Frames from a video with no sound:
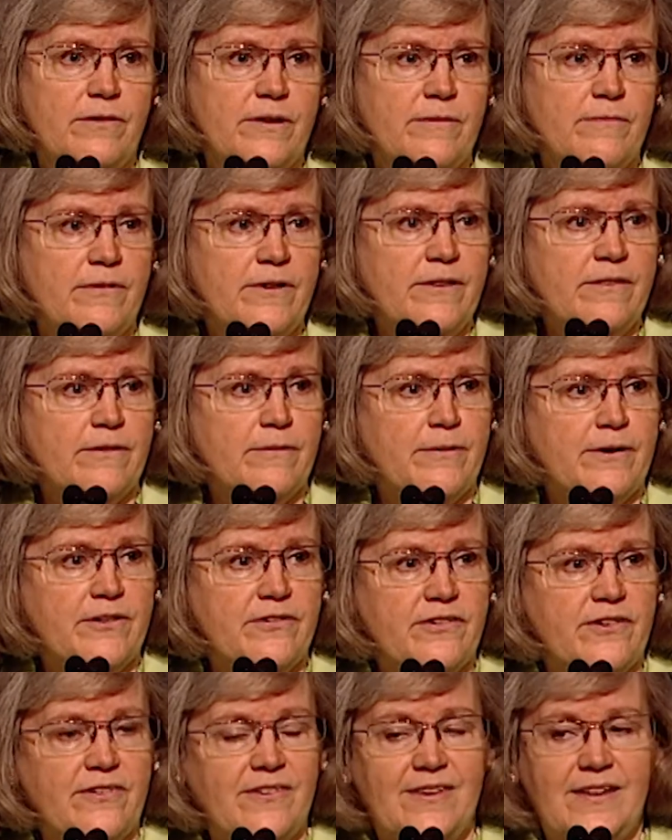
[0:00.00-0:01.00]
And one of the
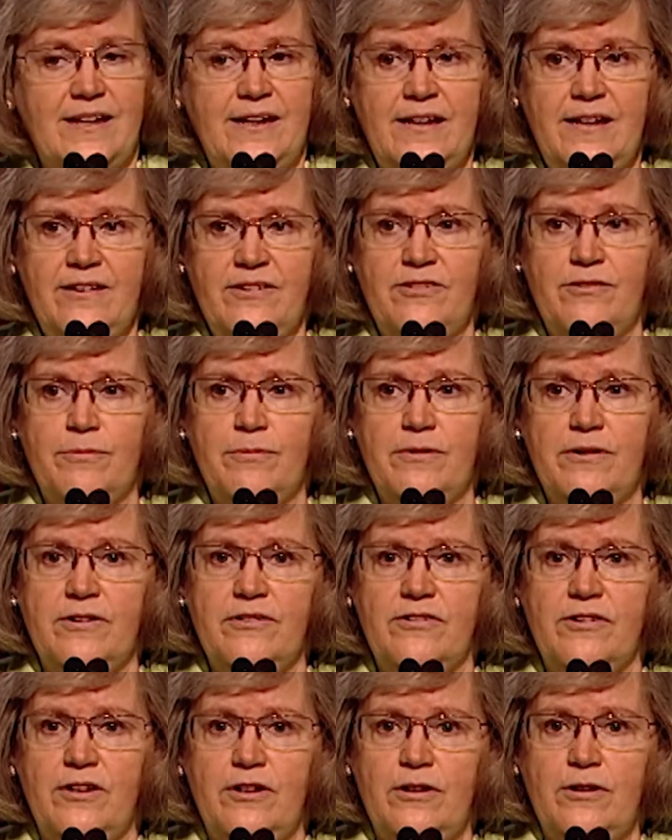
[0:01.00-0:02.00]
questions they asked
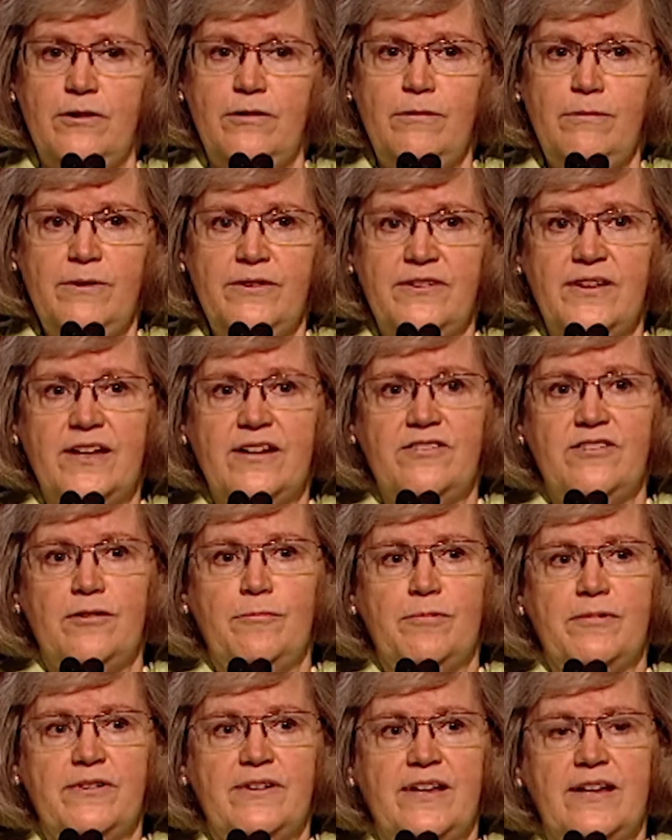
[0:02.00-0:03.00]
was, who was actually
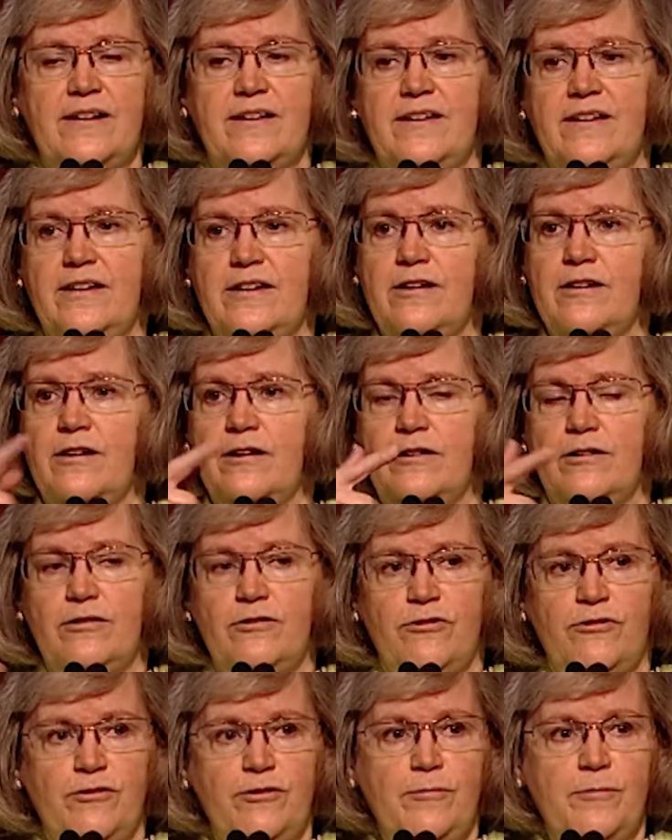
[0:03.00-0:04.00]
protecting
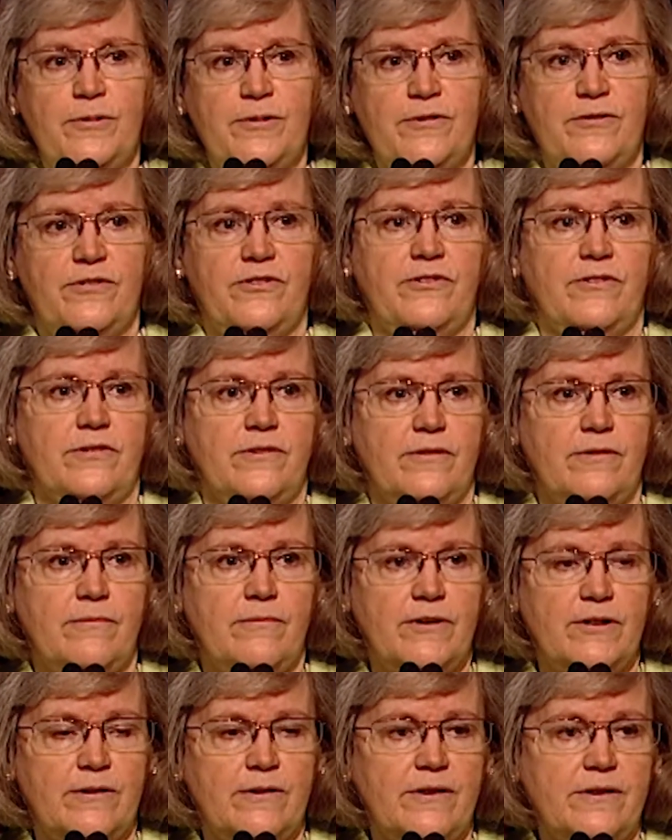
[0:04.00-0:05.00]
consumers
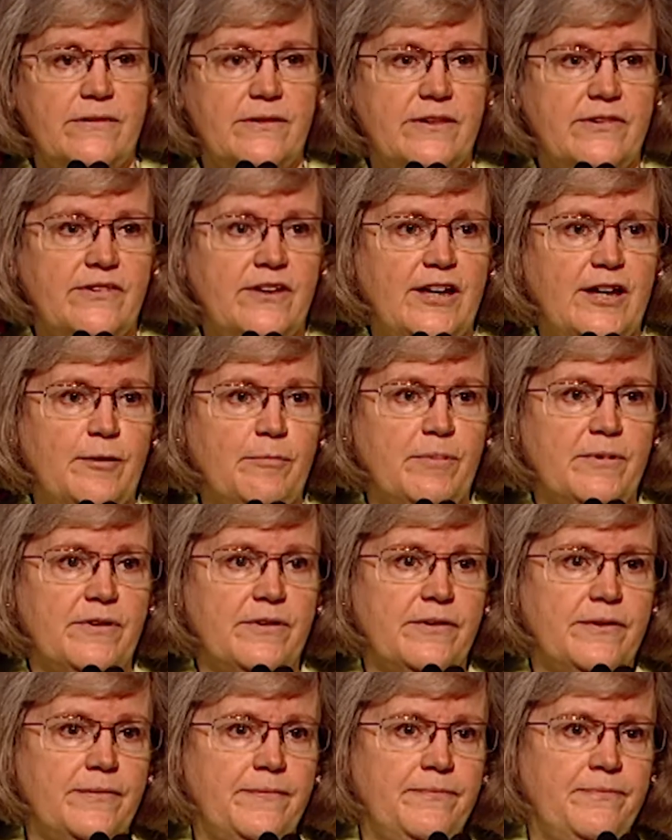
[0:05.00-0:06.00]
when all of this happened?